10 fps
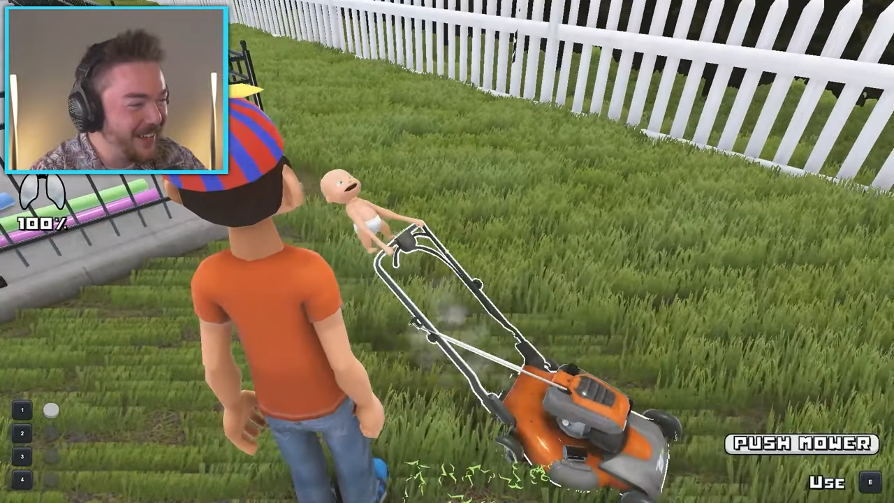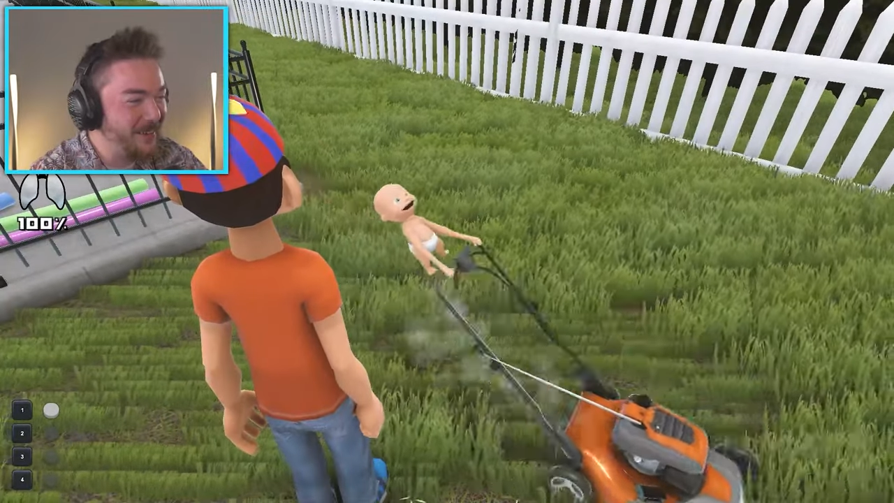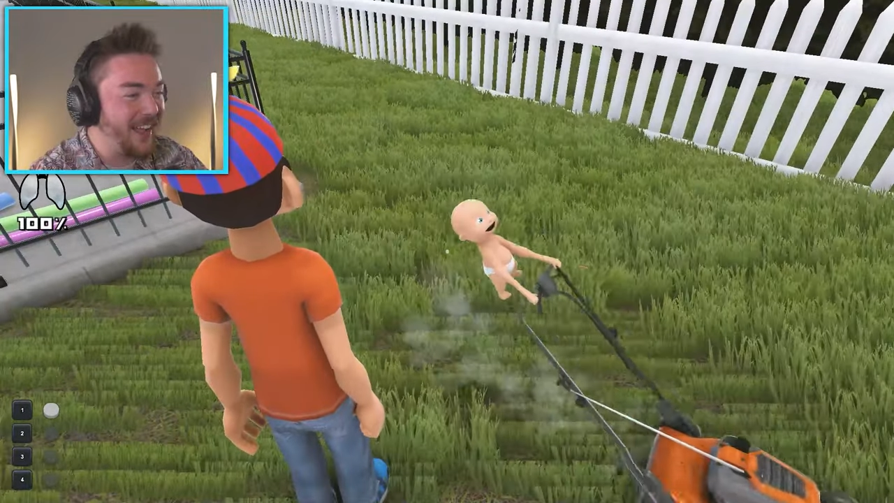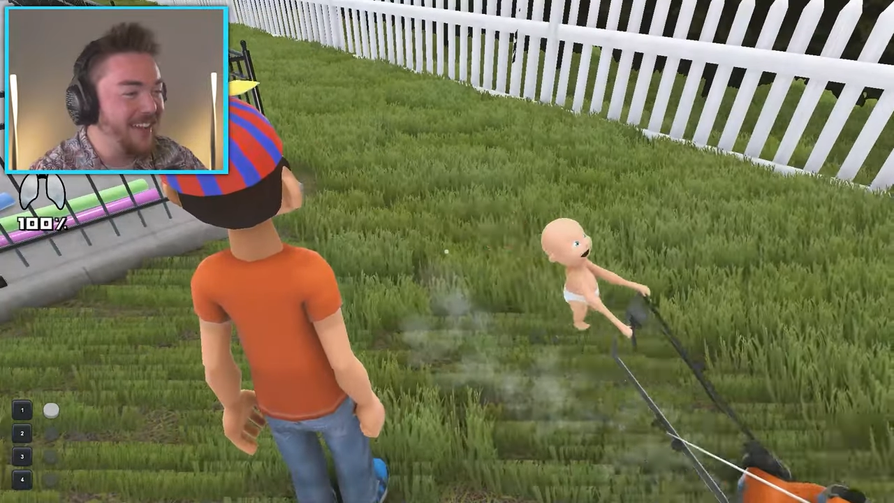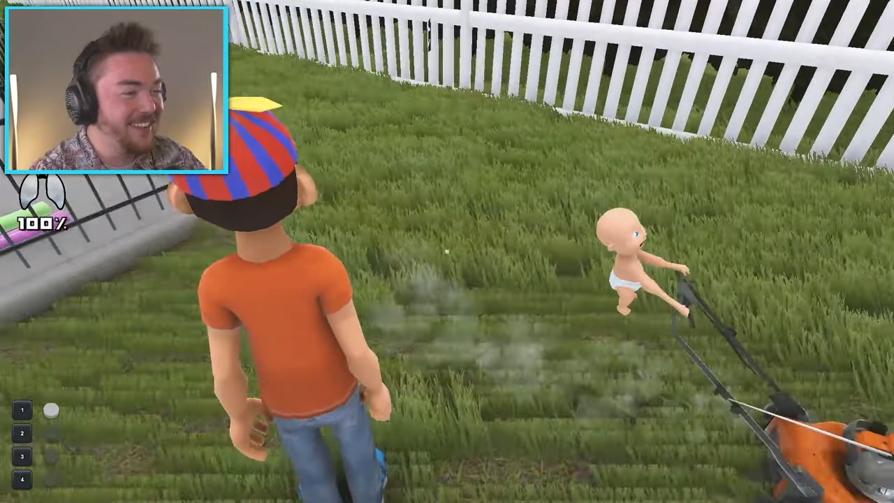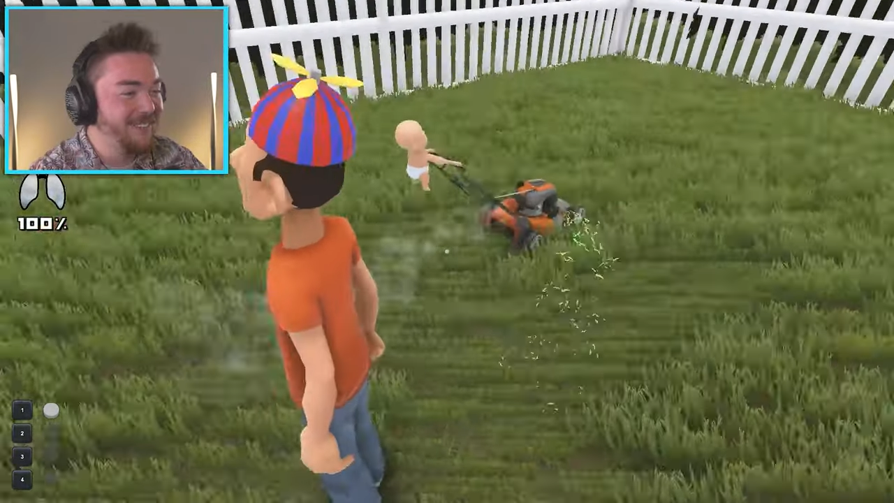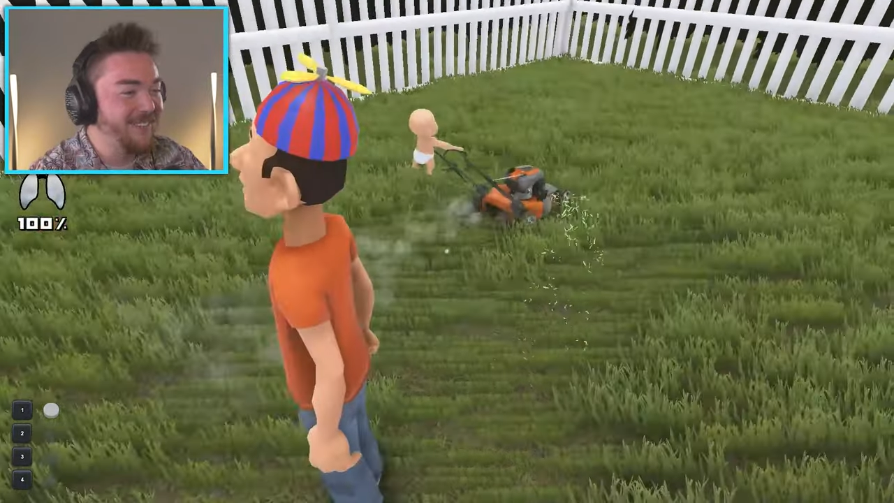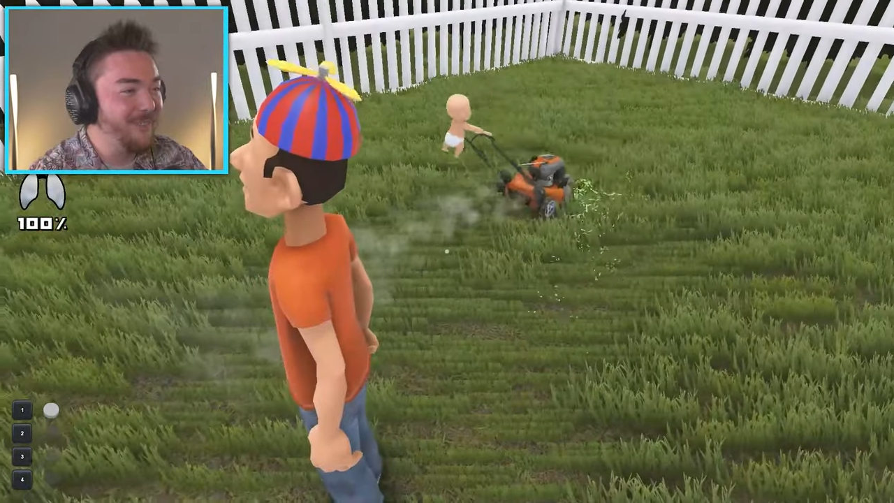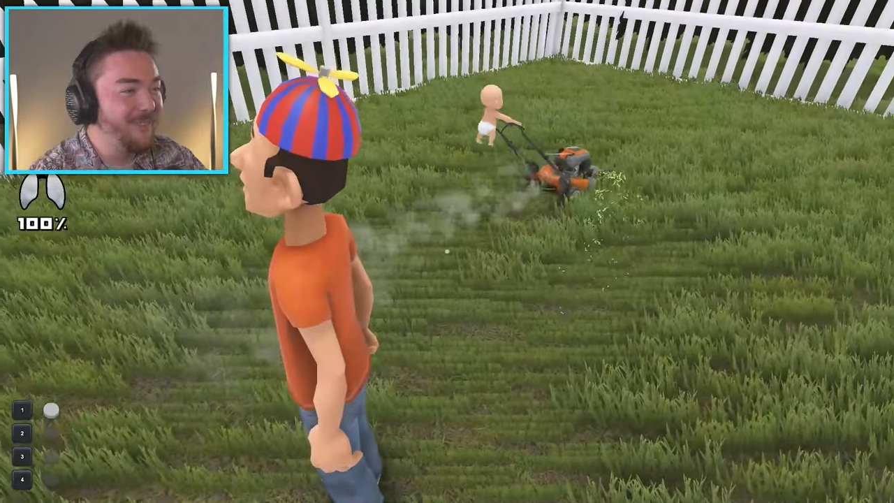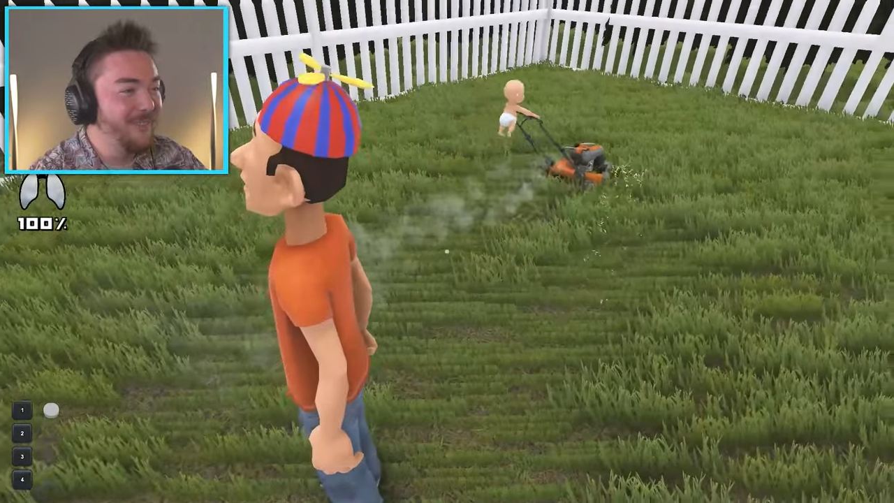Okay. I don't know
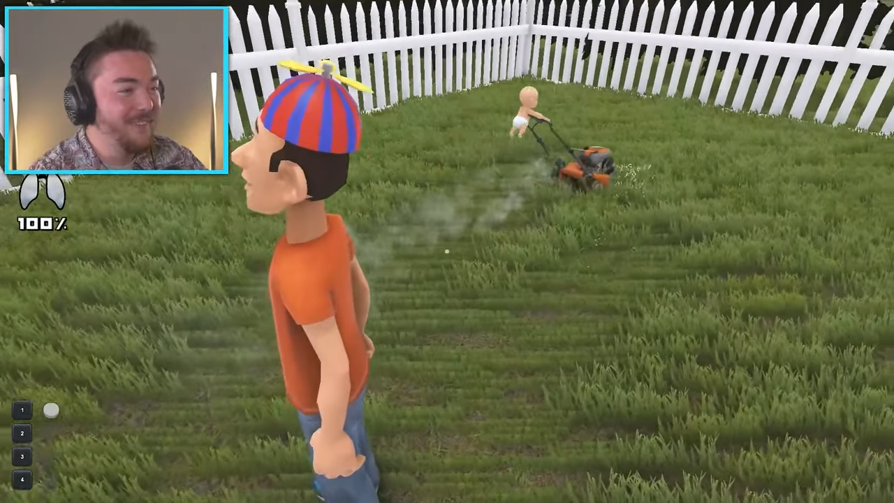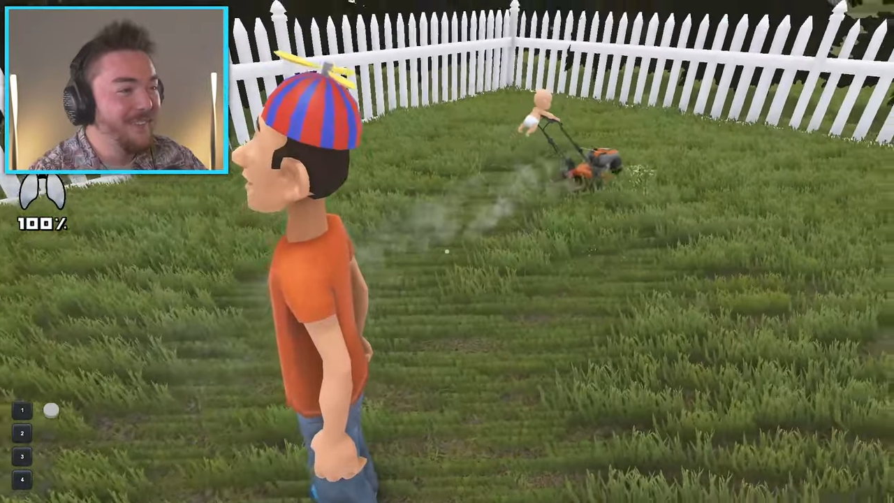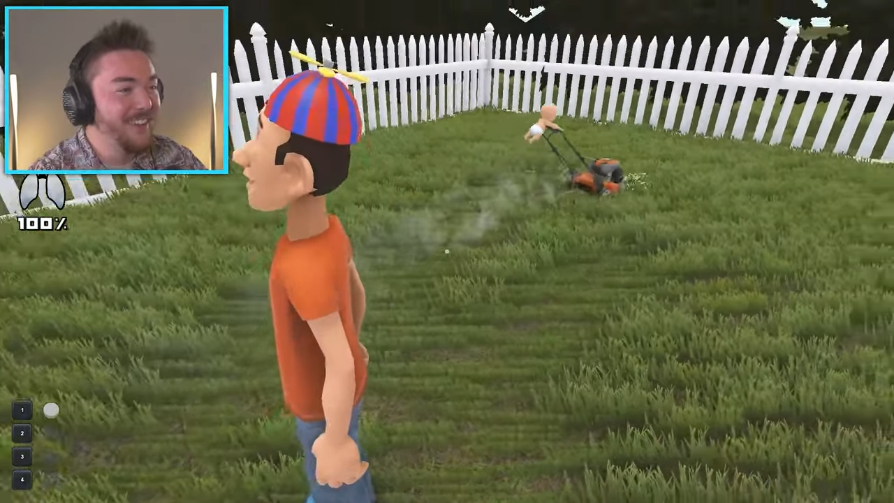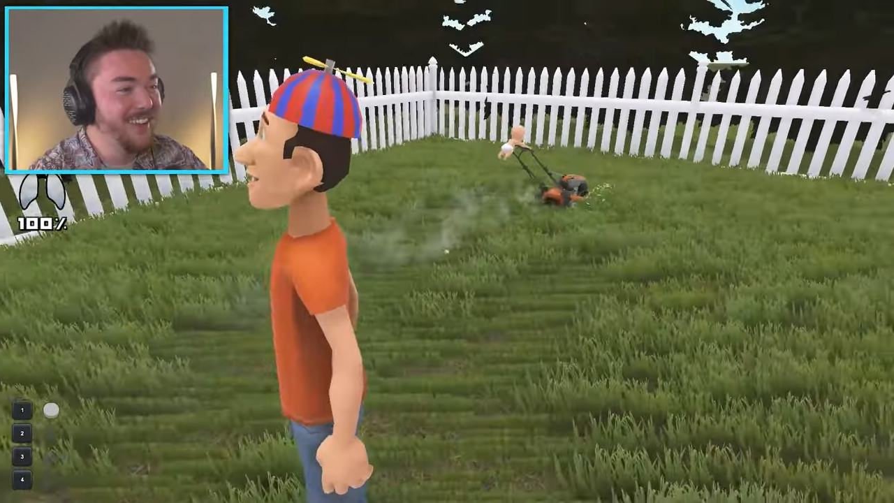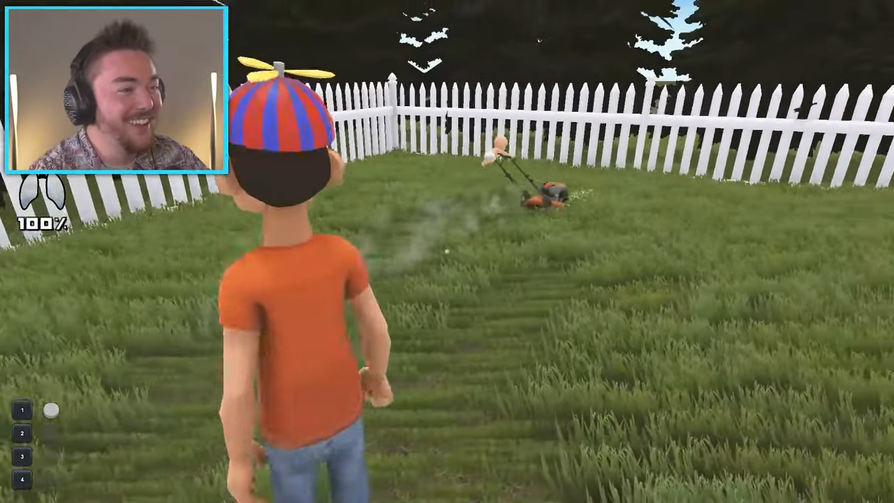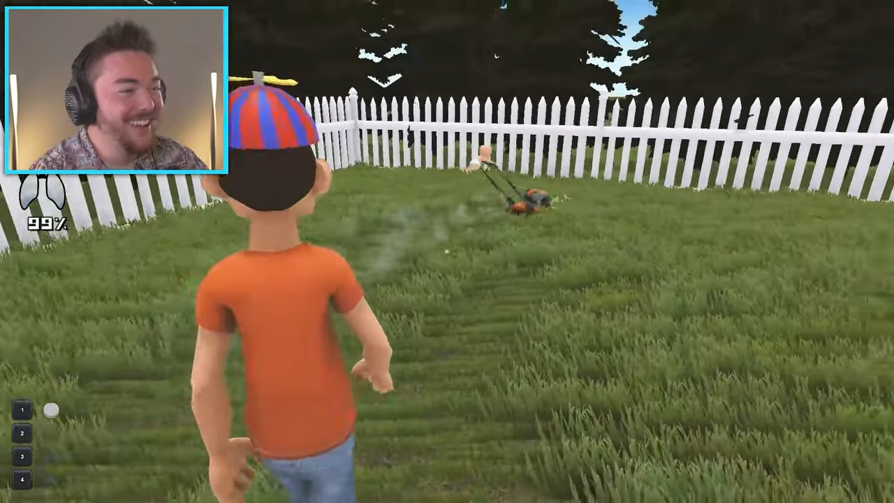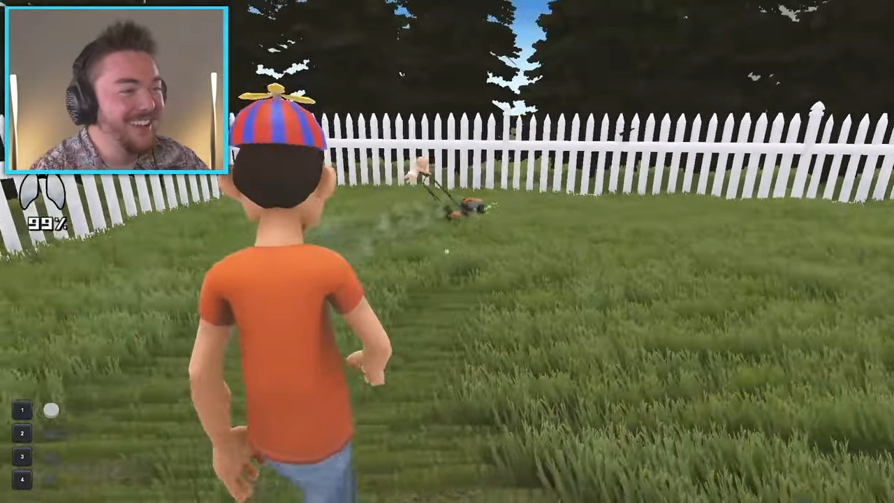why I'm referring